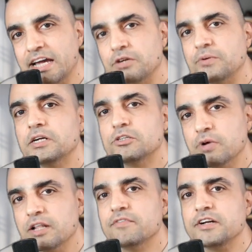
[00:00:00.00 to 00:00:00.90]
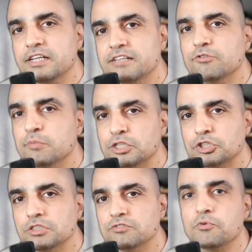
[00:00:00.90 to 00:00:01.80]
accurate, relevant
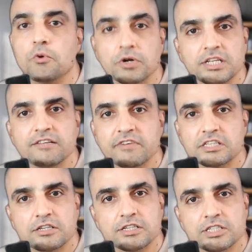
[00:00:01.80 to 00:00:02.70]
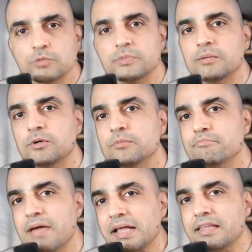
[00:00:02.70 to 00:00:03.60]
information for the investors to be able to
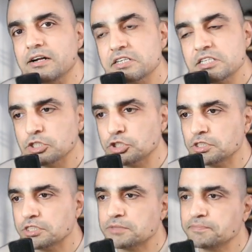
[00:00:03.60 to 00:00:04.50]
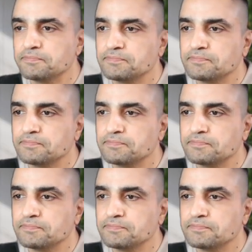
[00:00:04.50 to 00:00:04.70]
make their decisions.